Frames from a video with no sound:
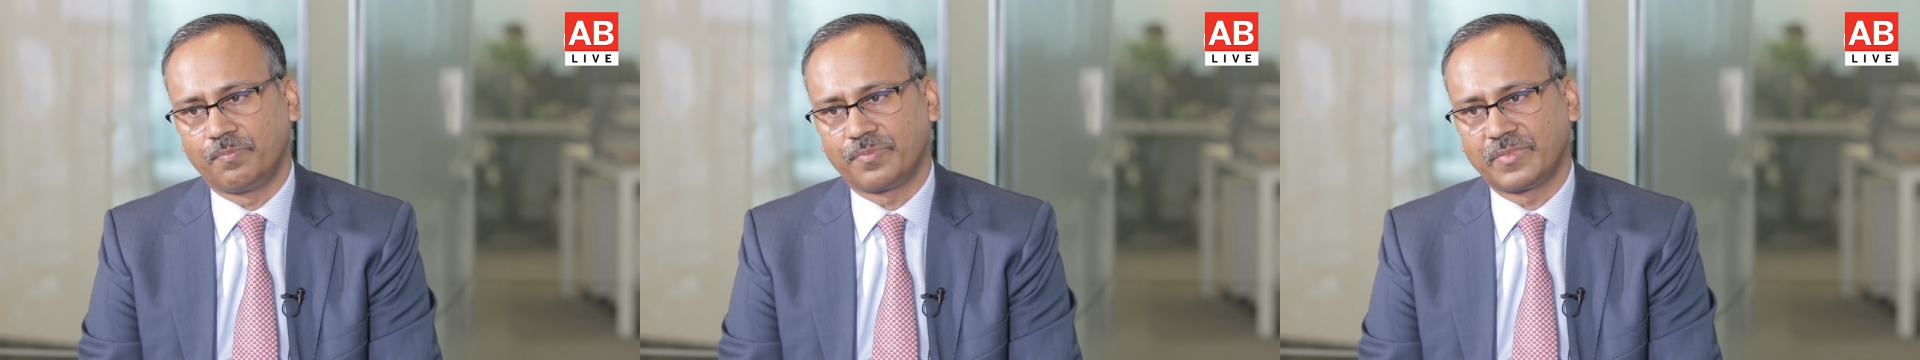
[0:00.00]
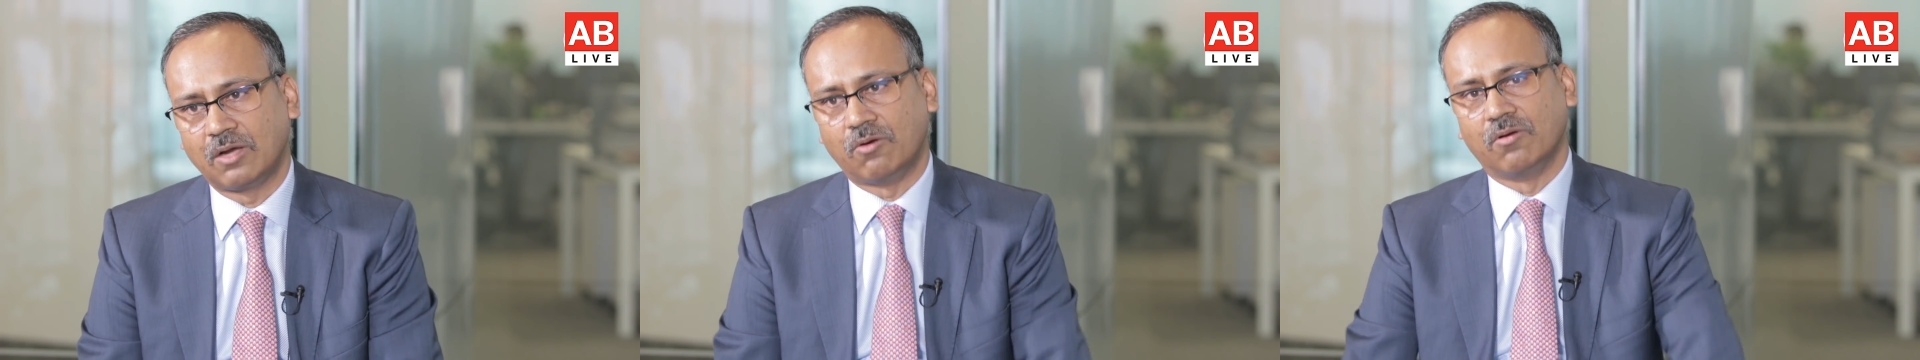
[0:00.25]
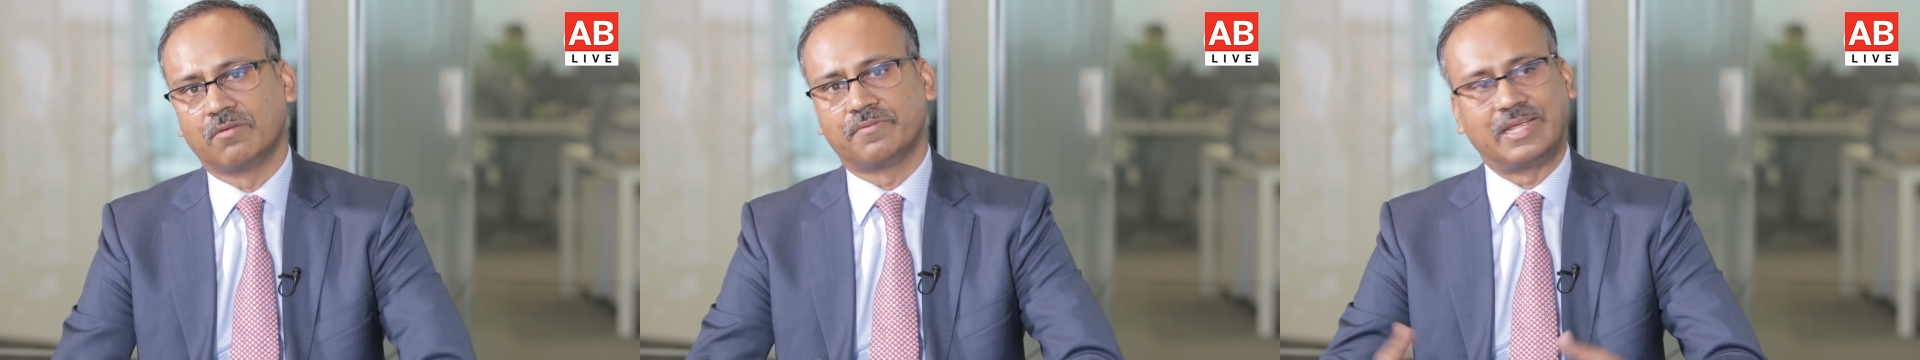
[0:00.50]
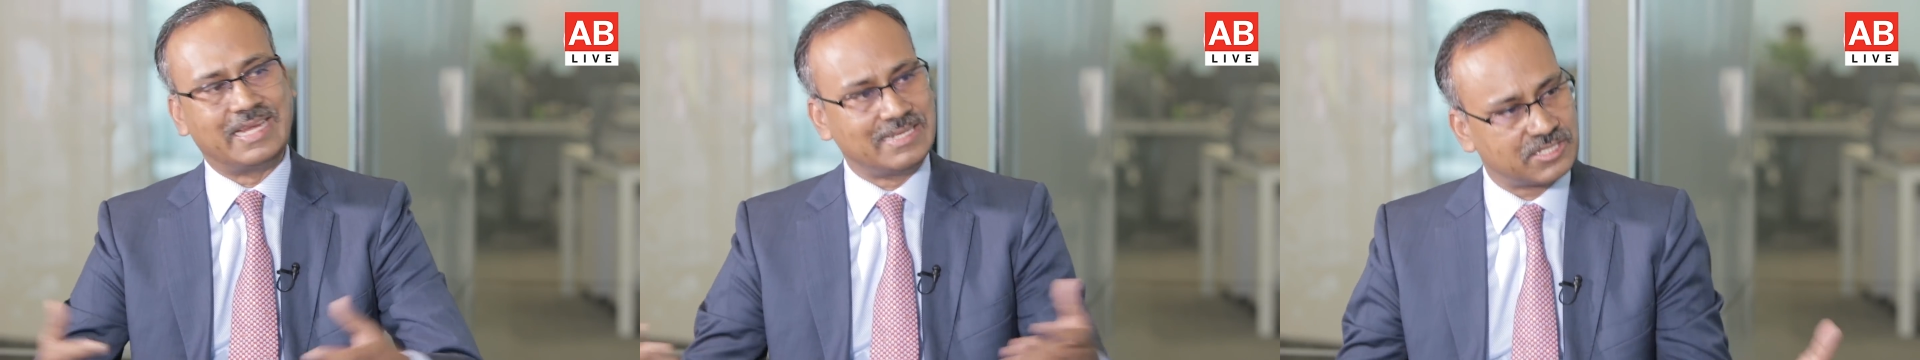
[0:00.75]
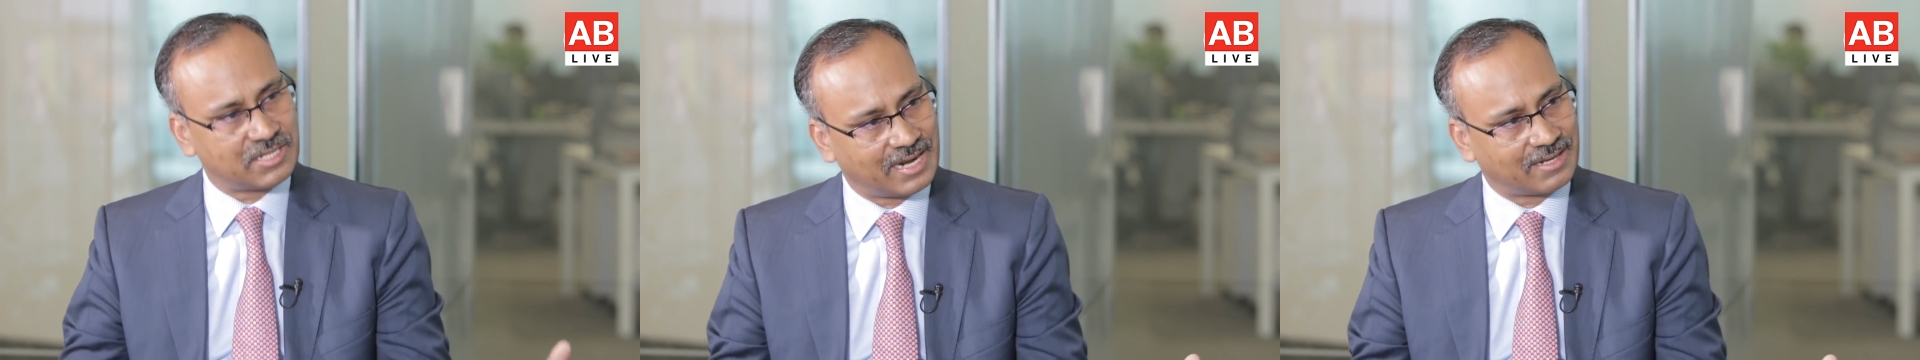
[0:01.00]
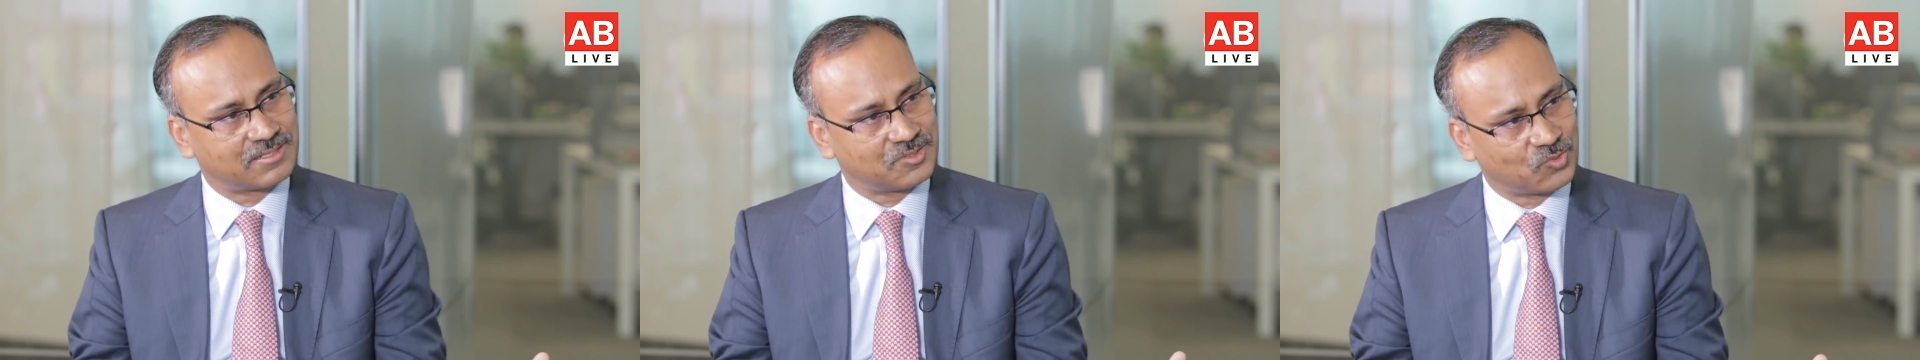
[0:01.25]
The whole of the
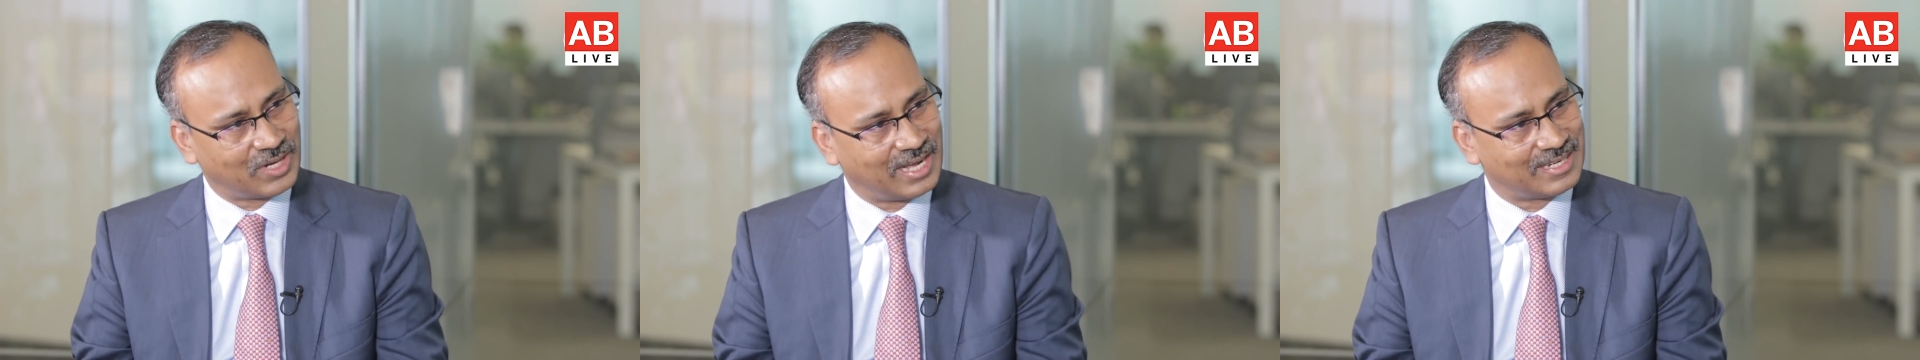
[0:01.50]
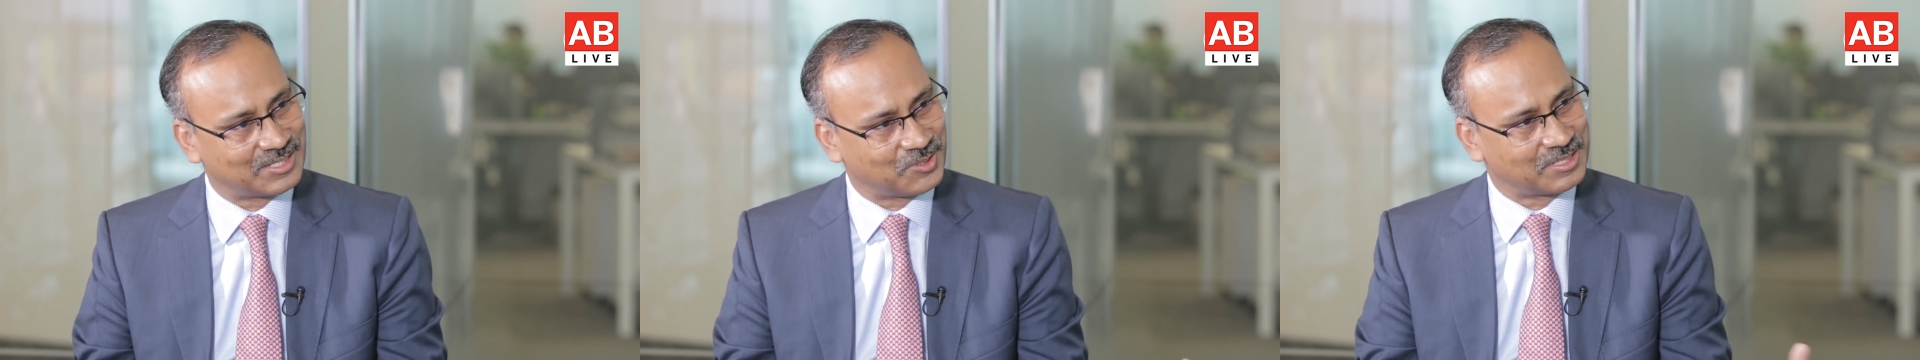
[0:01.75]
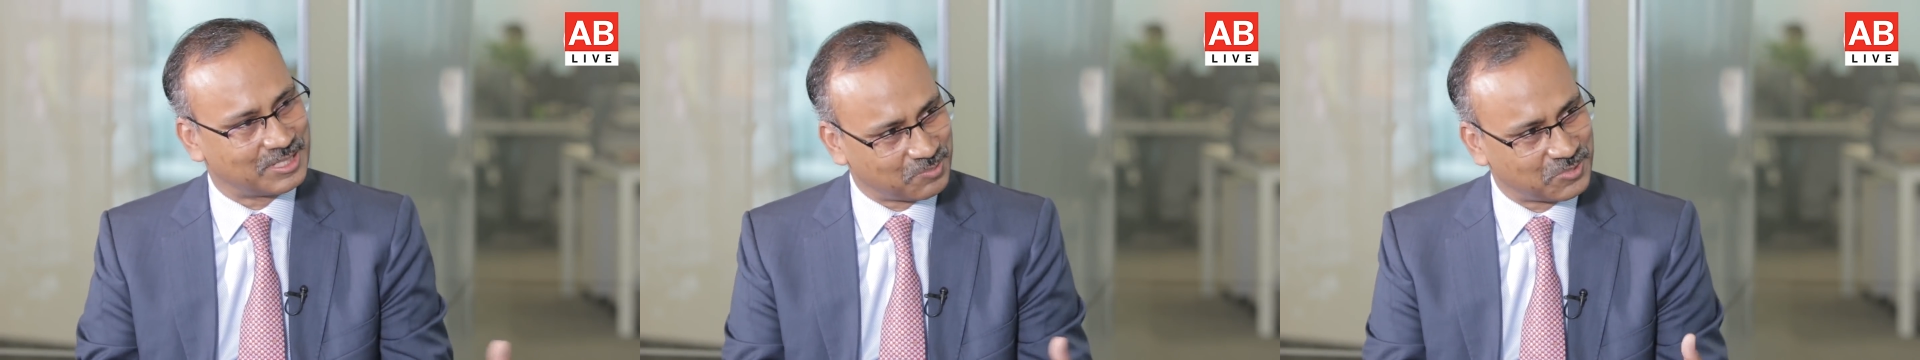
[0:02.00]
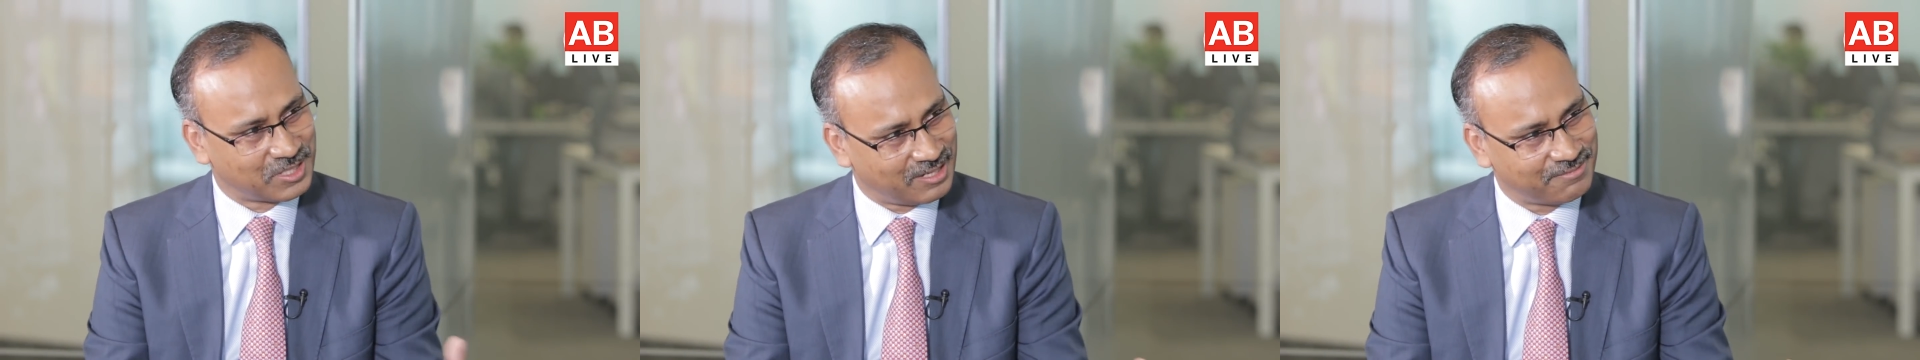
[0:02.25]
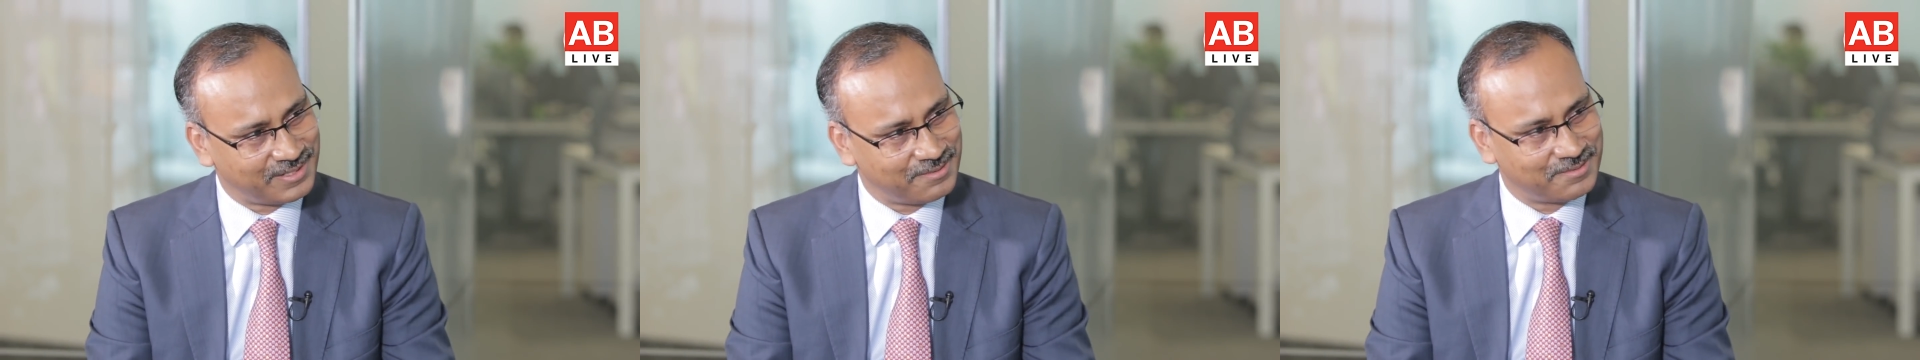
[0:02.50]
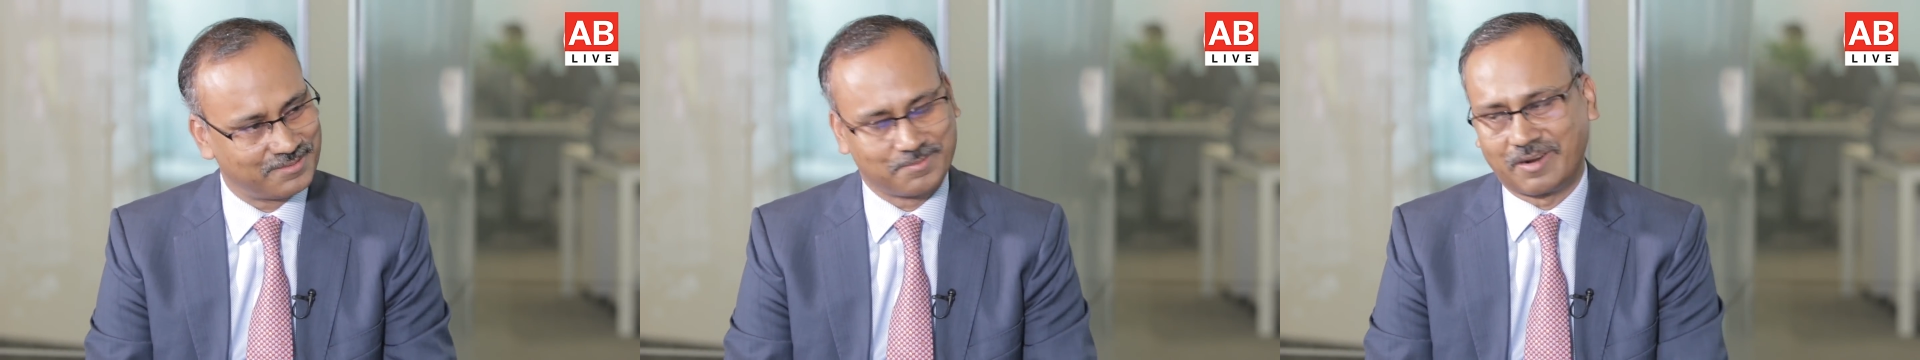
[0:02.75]
internet relies on cryptography,
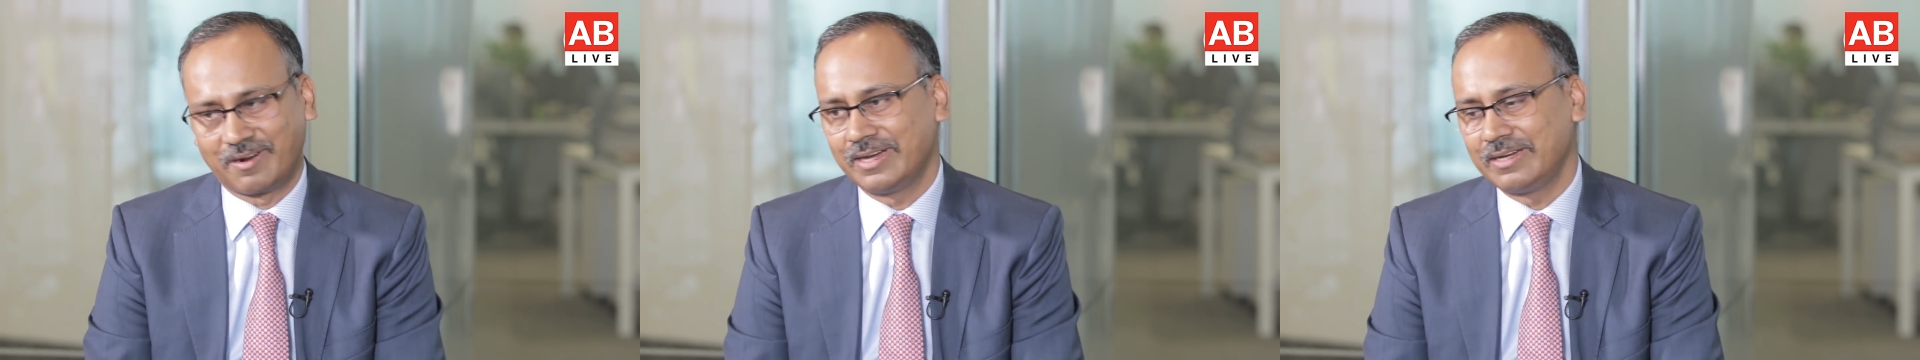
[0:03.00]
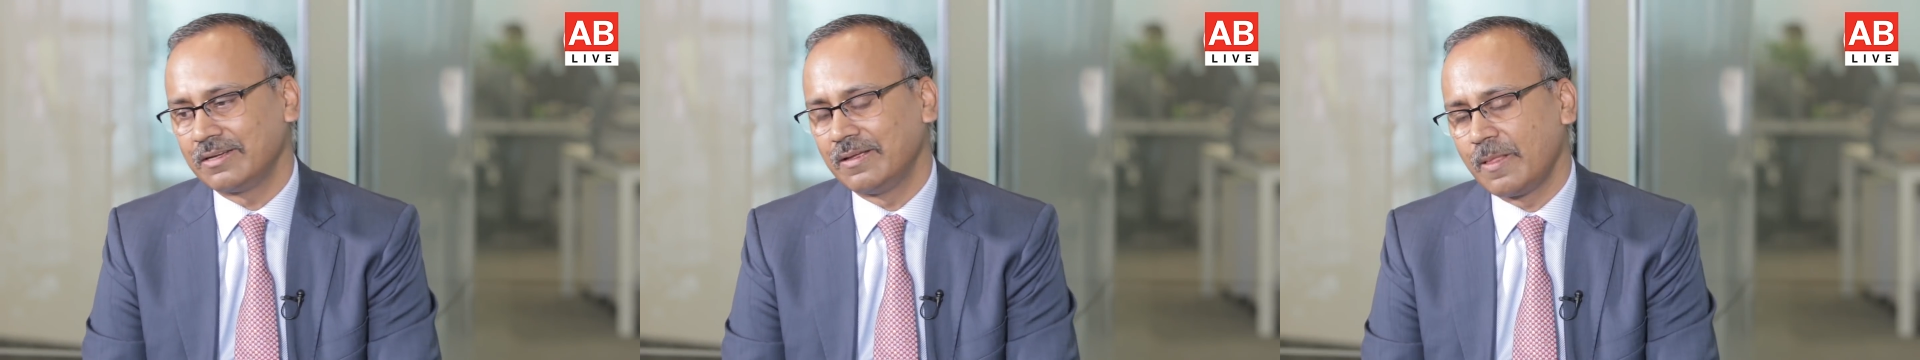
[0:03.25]
right?